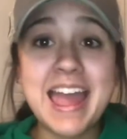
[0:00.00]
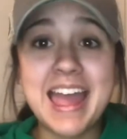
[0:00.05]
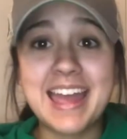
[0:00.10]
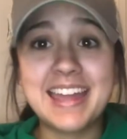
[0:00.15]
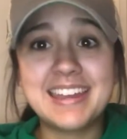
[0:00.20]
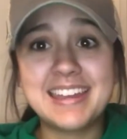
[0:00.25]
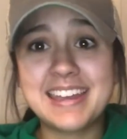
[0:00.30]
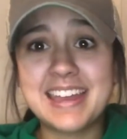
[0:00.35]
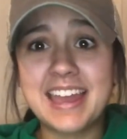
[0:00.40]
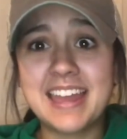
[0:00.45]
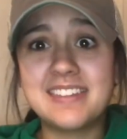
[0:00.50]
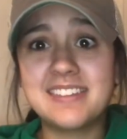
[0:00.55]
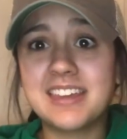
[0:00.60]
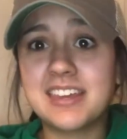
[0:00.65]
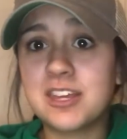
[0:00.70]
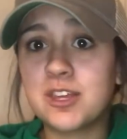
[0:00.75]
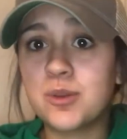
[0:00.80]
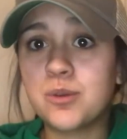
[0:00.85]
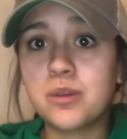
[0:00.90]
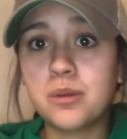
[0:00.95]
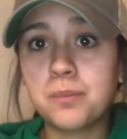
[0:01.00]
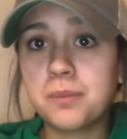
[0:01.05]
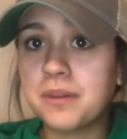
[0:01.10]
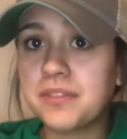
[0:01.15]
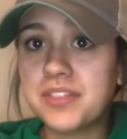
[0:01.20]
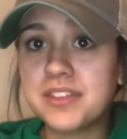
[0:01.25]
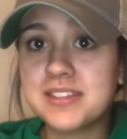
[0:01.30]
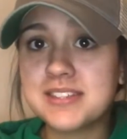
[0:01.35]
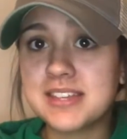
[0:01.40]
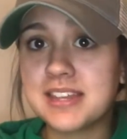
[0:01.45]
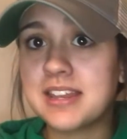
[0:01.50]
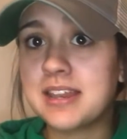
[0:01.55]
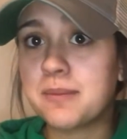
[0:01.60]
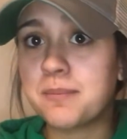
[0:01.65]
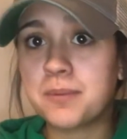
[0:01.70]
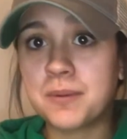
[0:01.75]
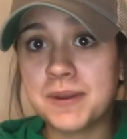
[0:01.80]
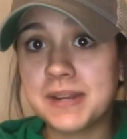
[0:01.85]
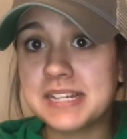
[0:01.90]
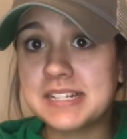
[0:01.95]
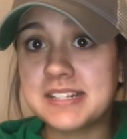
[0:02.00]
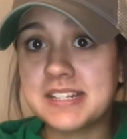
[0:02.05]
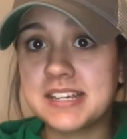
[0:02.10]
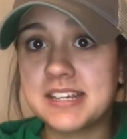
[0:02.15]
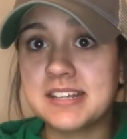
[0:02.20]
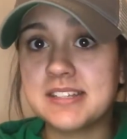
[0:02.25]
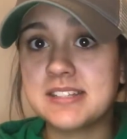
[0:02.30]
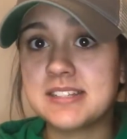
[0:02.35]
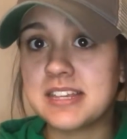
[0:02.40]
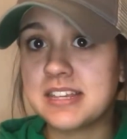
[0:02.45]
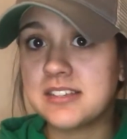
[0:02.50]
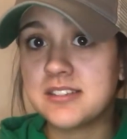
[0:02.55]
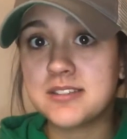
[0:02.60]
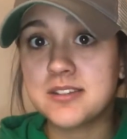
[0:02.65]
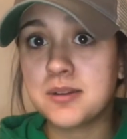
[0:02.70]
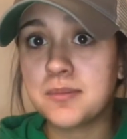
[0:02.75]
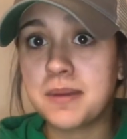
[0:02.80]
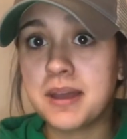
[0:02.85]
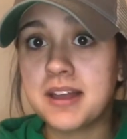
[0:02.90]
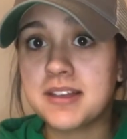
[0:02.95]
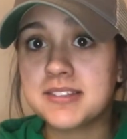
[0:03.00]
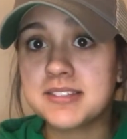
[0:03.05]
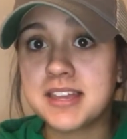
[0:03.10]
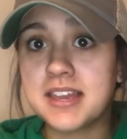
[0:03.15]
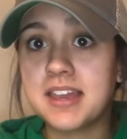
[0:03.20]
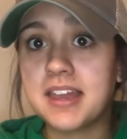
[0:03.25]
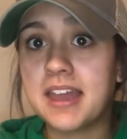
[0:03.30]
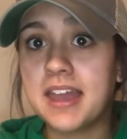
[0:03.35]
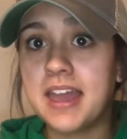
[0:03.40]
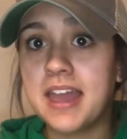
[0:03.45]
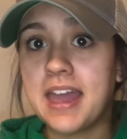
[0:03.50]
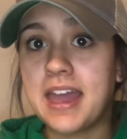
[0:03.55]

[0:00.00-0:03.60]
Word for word: And again, like you could put this in a pre-teens Easter basket.